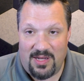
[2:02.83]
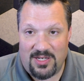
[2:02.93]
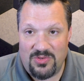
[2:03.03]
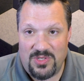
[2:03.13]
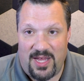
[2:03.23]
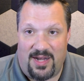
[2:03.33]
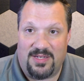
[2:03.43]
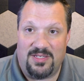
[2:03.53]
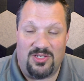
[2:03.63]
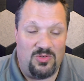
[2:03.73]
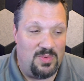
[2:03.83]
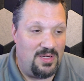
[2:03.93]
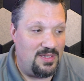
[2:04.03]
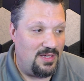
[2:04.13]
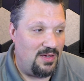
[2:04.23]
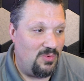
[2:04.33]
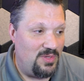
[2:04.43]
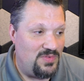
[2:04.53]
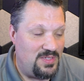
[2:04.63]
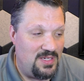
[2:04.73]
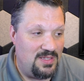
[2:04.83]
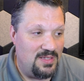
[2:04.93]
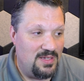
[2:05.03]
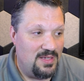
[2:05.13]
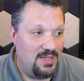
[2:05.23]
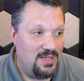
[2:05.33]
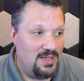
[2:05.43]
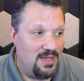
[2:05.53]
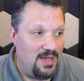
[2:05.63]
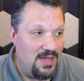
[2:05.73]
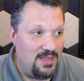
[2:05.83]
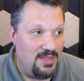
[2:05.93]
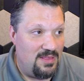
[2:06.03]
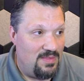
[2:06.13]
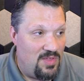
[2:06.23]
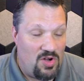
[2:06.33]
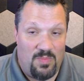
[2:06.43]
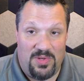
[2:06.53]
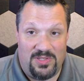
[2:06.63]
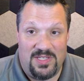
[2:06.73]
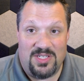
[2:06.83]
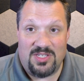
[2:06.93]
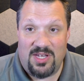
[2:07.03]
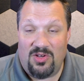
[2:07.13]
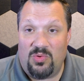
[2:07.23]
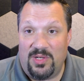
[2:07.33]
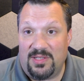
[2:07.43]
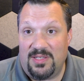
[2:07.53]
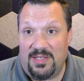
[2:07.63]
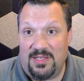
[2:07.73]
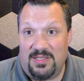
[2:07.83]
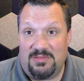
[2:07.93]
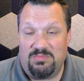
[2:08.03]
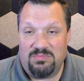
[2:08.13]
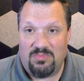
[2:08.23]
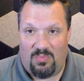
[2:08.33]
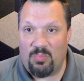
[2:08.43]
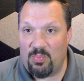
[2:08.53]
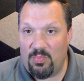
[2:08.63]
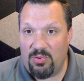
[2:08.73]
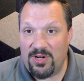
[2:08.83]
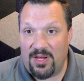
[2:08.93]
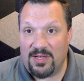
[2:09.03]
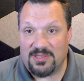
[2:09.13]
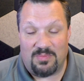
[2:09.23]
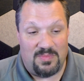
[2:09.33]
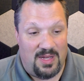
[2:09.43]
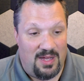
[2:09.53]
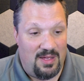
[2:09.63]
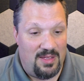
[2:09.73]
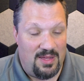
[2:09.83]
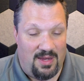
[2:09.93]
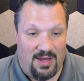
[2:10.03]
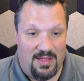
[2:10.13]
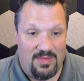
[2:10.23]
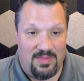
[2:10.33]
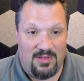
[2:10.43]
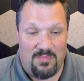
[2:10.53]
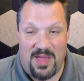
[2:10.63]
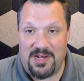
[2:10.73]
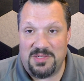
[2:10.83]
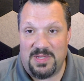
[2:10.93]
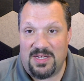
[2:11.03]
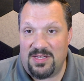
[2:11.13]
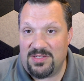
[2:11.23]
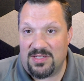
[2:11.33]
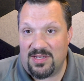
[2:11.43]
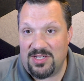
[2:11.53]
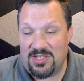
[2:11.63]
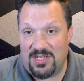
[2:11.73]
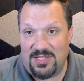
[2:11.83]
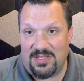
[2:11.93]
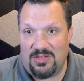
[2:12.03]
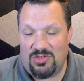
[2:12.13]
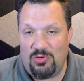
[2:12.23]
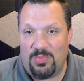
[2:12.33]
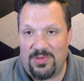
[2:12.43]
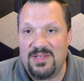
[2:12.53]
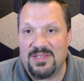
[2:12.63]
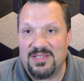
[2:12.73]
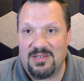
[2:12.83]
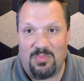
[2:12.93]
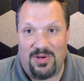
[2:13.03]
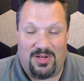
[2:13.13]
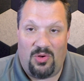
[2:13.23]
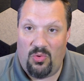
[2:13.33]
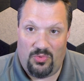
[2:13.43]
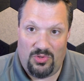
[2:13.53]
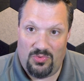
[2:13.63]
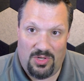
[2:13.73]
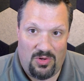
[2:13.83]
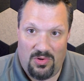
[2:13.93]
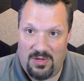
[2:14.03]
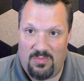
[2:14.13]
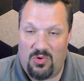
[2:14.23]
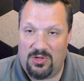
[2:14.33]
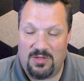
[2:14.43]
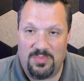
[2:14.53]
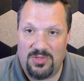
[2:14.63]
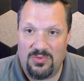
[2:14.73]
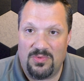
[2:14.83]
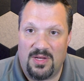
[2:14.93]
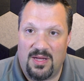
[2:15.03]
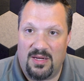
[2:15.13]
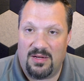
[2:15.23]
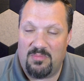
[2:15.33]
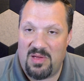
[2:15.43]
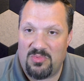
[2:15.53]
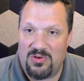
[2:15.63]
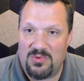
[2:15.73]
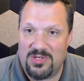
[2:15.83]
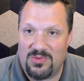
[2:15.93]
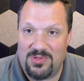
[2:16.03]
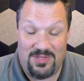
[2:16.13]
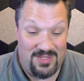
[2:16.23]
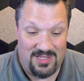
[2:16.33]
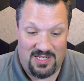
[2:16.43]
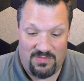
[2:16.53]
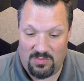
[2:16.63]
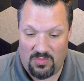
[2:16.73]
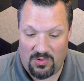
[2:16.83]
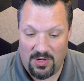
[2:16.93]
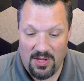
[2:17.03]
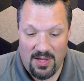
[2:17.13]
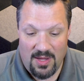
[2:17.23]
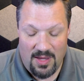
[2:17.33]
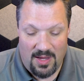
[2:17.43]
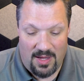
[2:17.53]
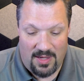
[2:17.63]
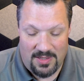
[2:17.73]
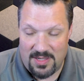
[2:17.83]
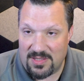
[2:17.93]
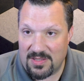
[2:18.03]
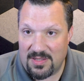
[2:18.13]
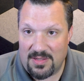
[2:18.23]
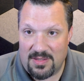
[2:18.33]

like Nutanix at Qubit. We've seen their ability to scale quickly is pretty awesome, and their management and installation is super easy to load, and more compute and memory resources and even more disk